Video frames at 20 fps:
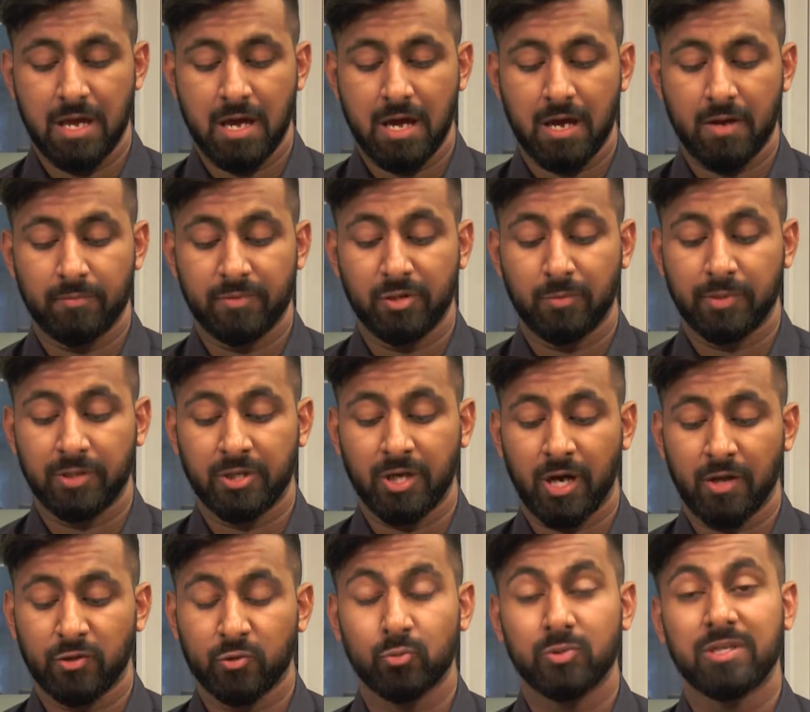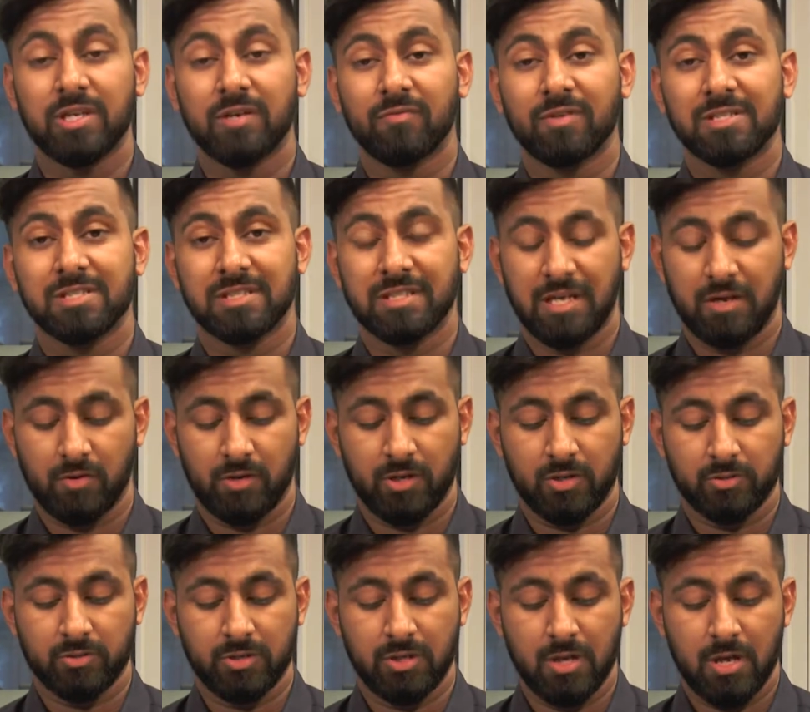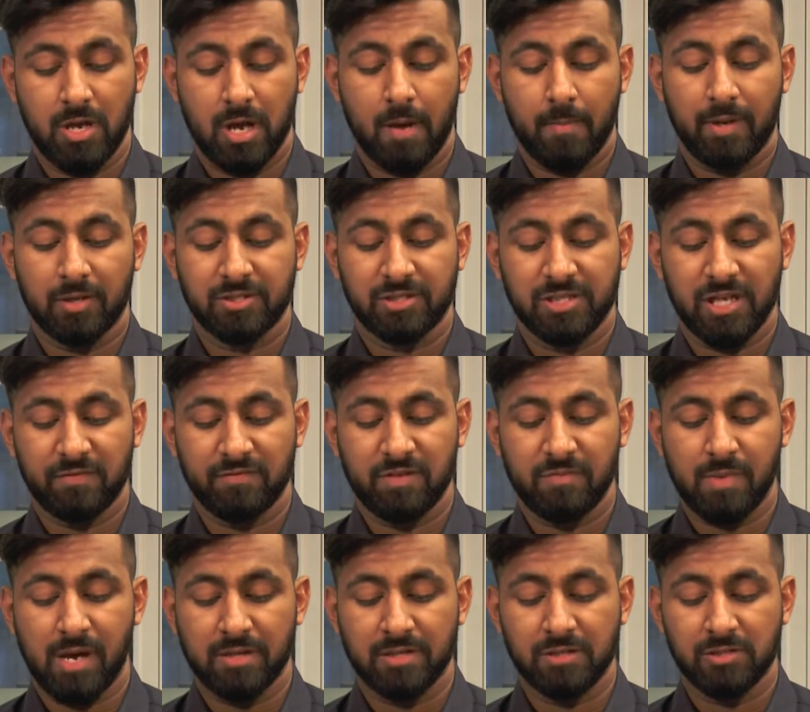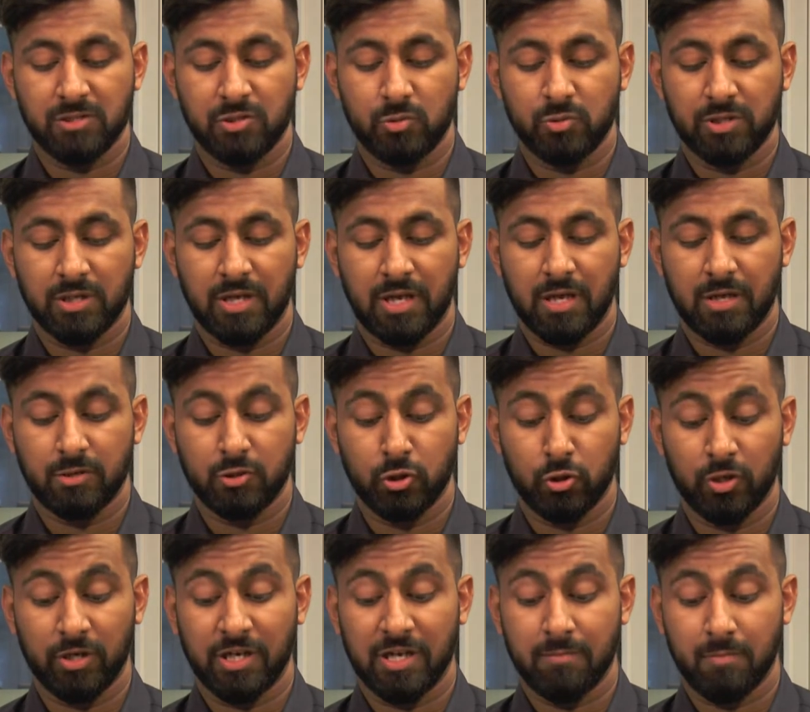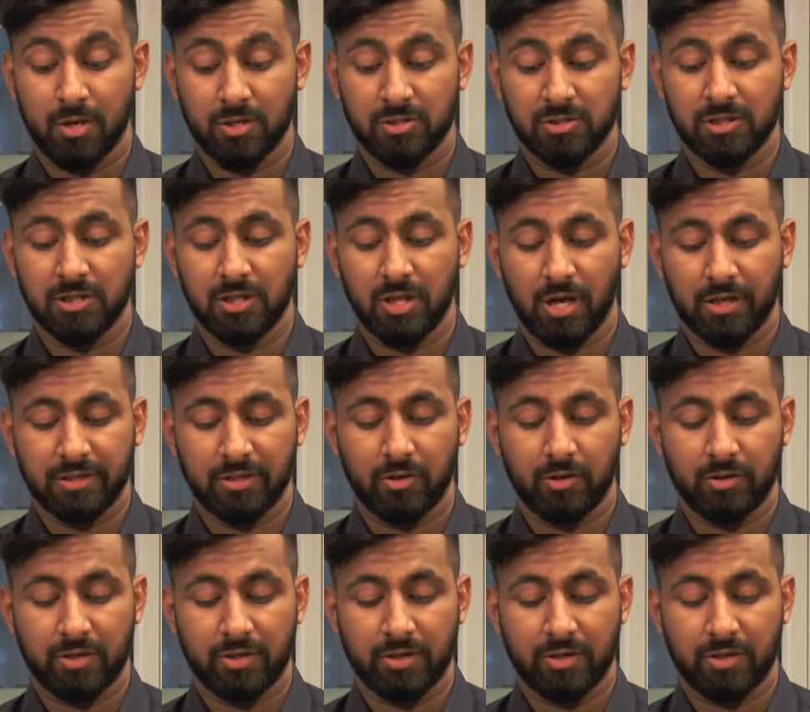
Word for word: Um, they'll be taught through different scenarios about safety methods using during an emergency lockdown on